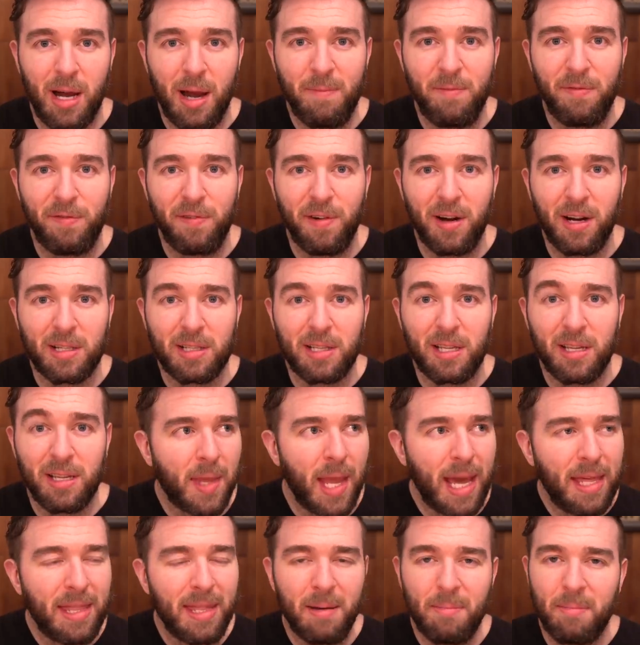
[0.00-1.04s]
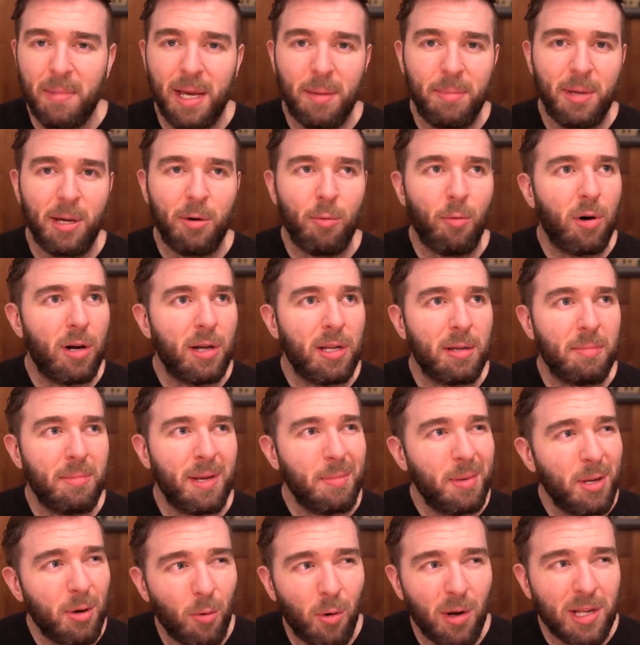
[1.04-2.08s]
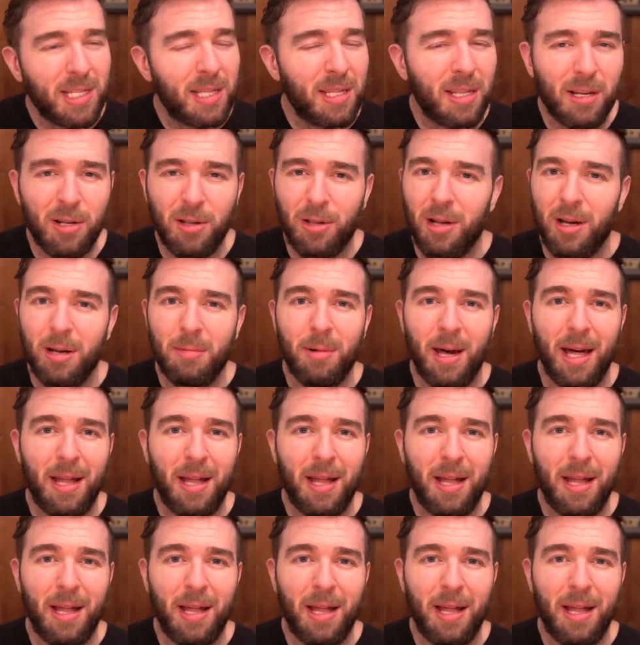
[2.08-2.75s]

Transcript: I'm fucked. And then maybe it was in the club.